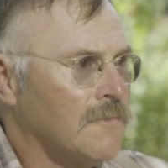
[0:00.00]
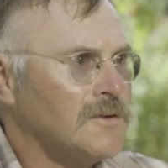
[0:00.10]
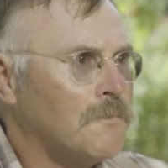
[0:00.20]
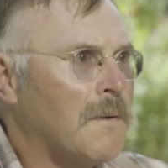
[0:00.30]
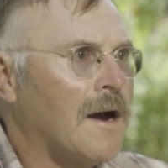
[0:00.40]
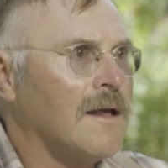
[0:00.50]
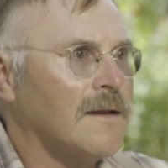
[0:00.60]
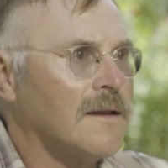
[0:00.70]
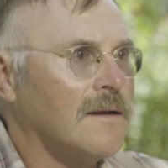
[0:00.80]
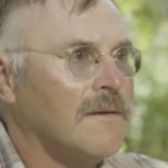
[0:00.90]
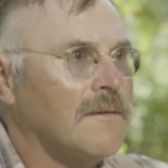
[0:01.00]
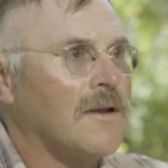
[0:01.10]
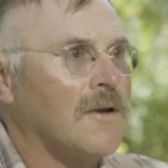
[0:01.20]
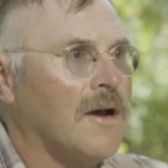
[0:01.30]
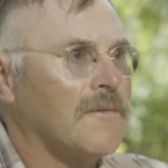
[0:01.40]
it was piled in.
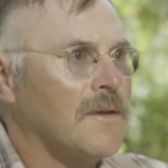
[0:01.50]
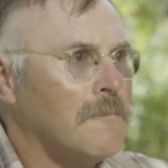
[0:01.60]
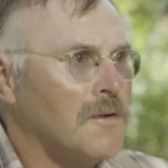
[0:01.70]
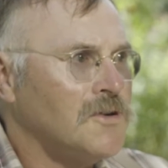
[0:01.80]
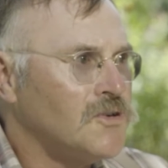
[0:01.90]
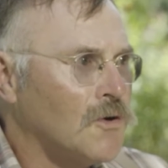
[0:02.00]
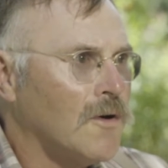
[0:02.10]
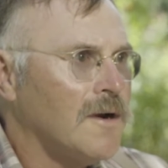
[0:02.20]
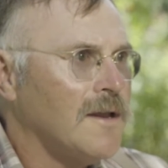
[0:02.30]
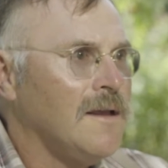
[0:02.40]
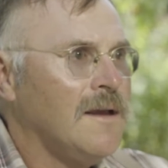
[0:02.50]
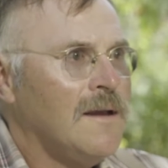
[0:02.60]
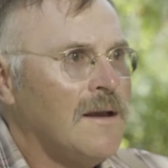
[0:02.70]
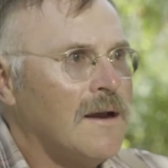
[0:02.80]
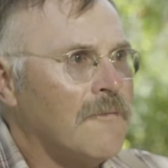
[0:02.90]
They got the majority
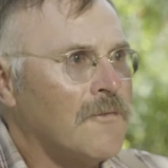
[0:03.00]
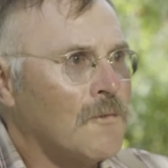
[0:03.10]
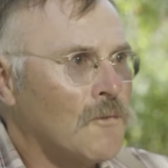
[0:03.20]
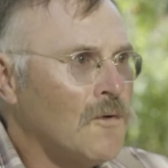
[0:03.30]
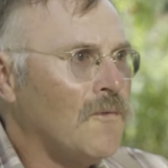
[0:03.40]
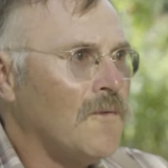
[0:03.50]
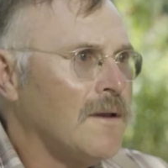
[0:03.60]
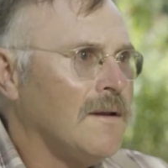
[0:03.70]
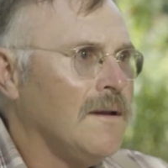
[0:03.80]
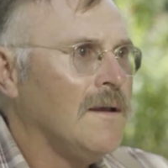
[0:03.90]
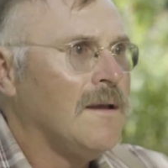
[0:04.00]
of the roof in